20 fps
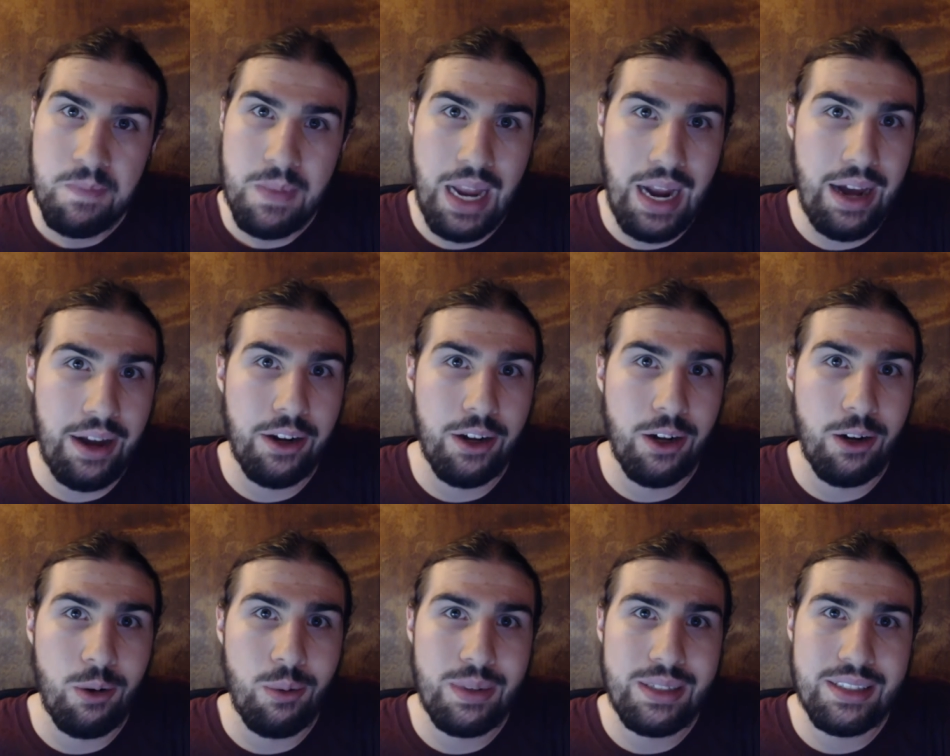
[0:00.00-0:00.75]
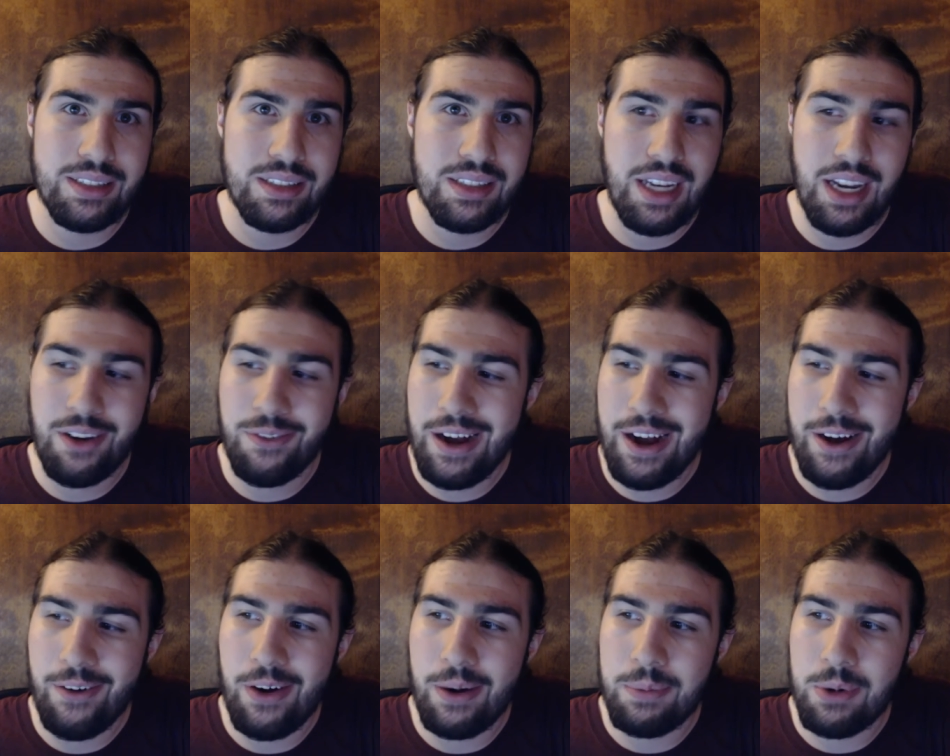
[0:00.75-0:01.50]
I don't know, it's just kind of
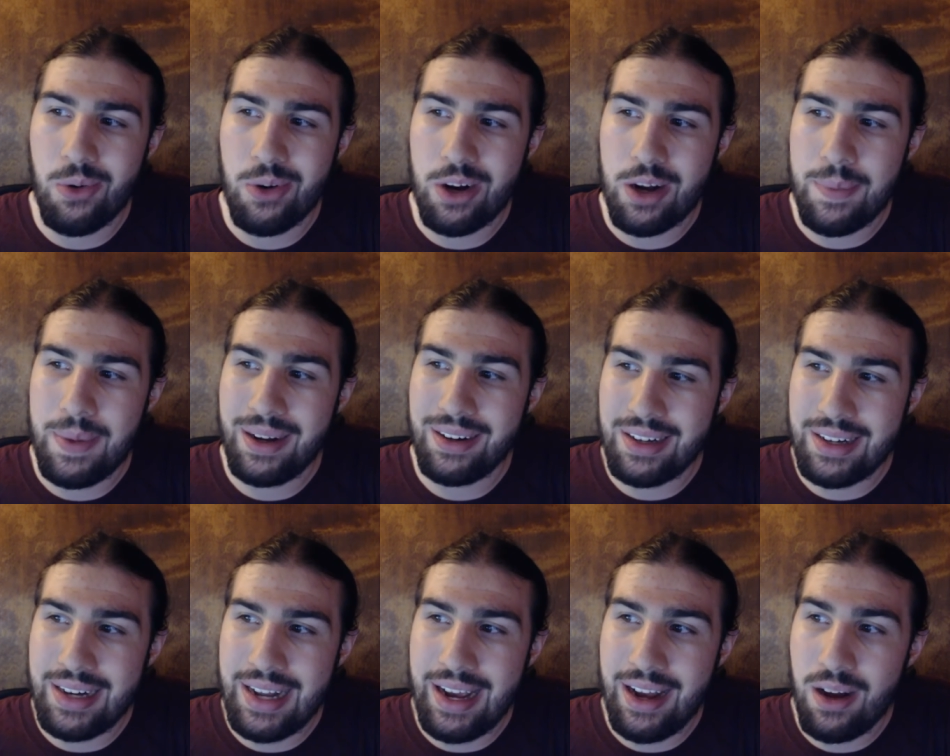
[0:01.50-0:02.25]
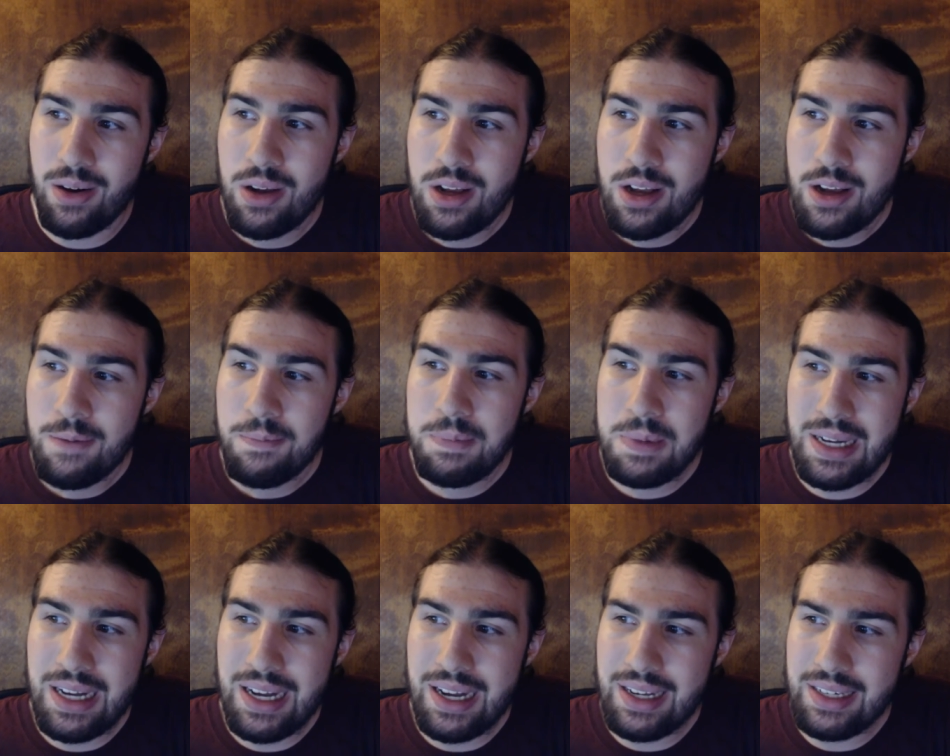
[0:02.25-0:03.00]
how I'm going about it now,
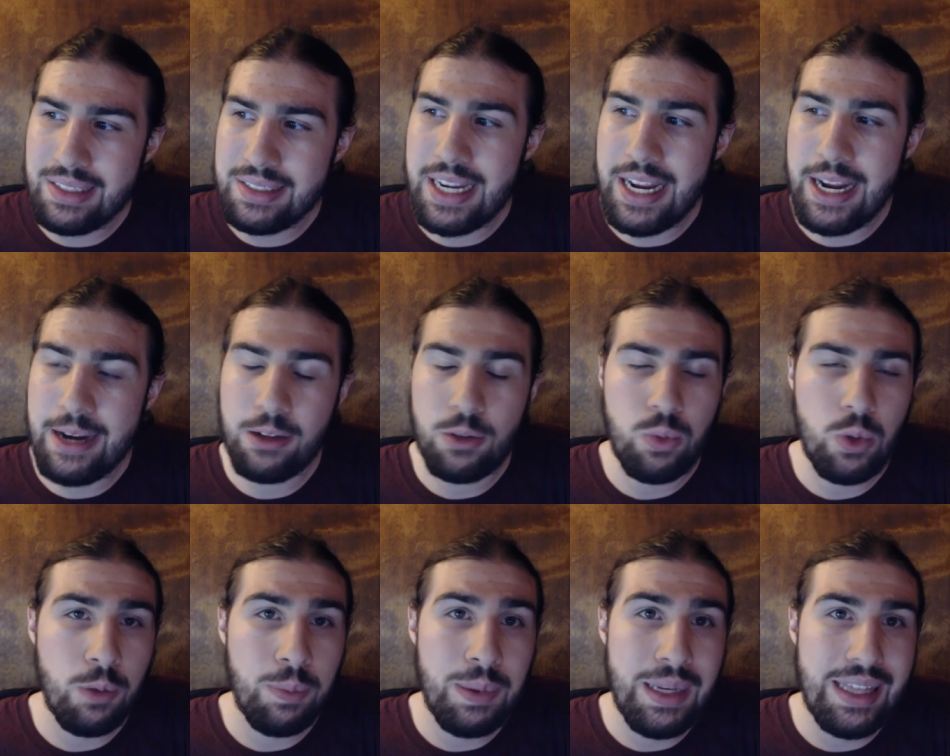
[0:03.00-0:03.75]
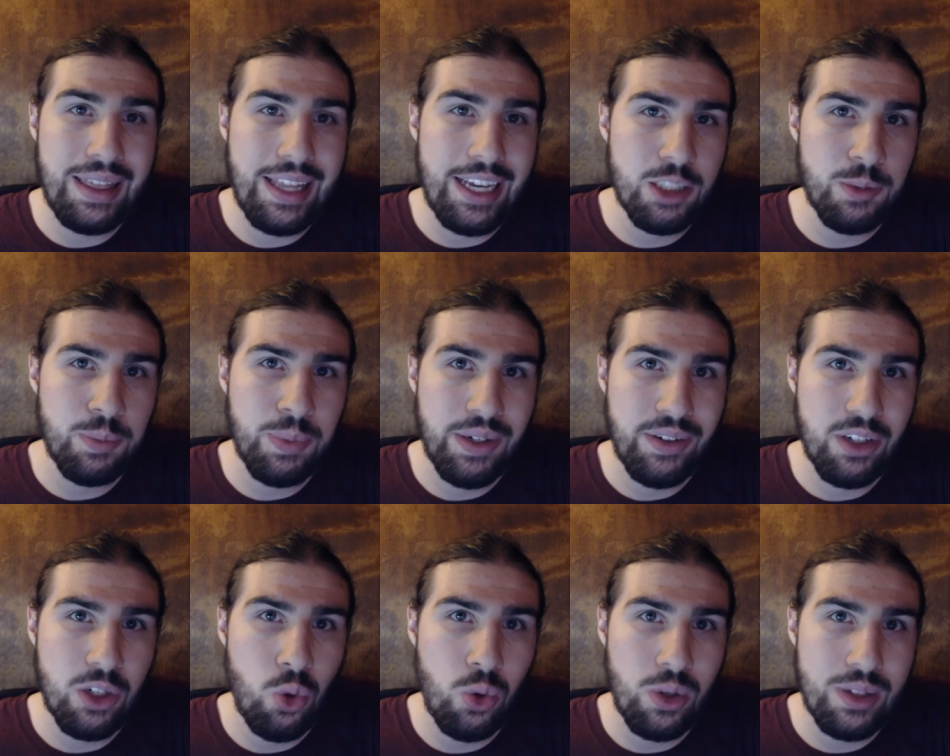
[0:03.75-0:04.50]
but Untamed will be less
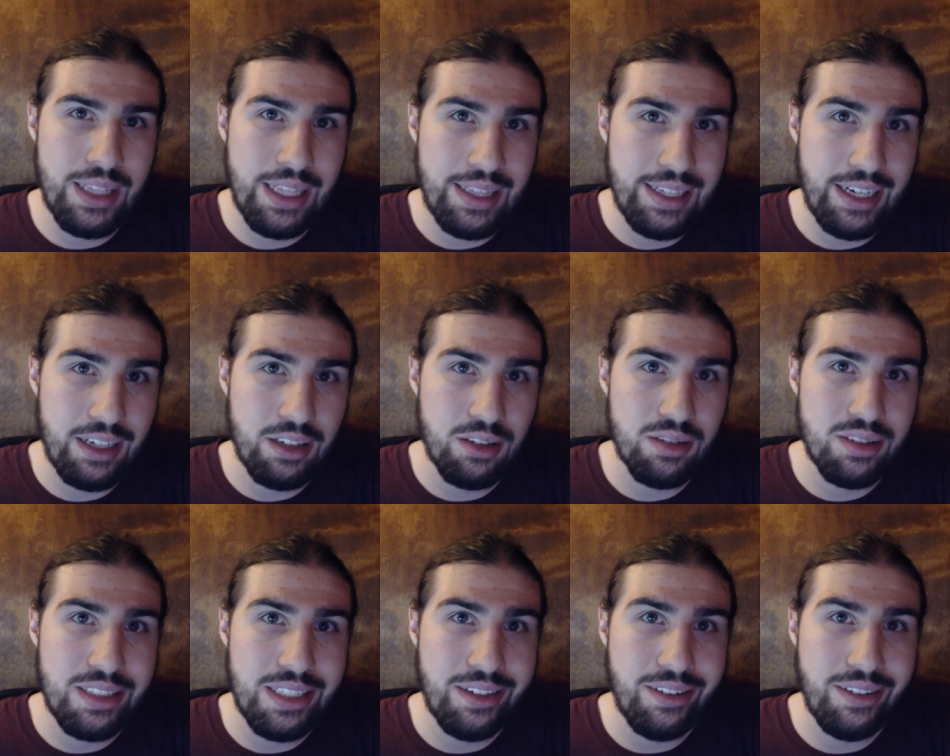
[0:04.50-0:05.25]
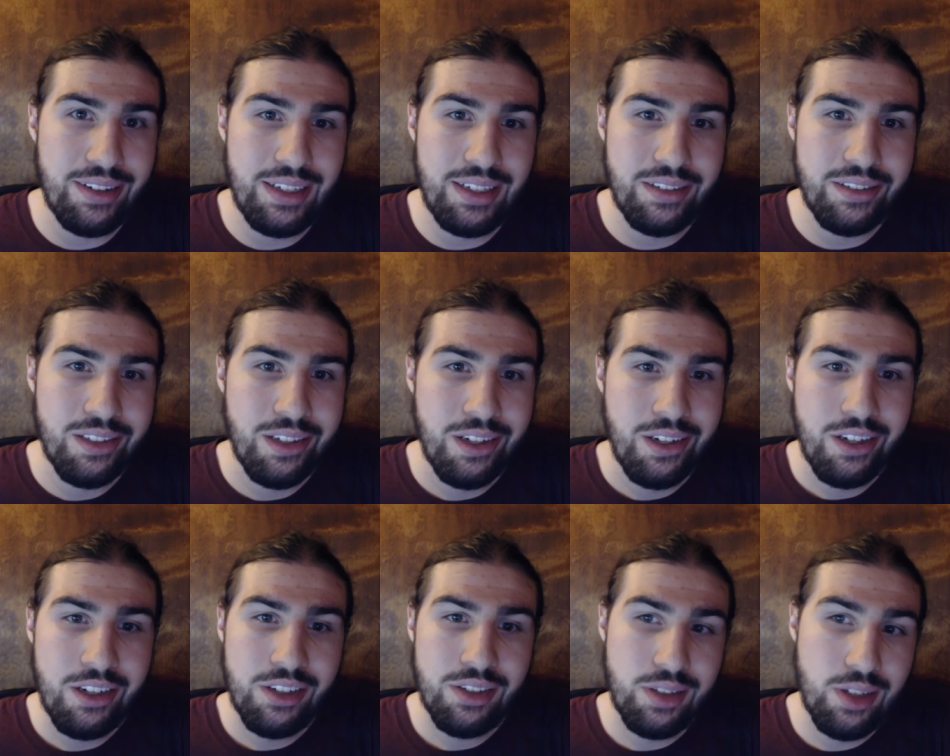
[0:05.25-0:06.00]
pre-record than the other series,
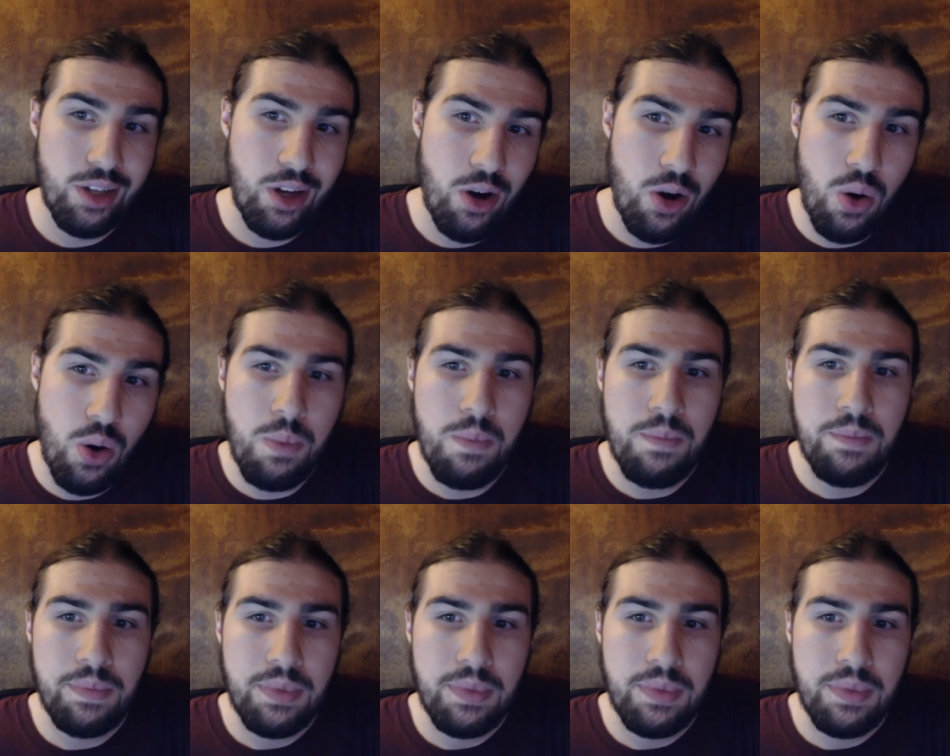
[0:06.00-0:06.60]
so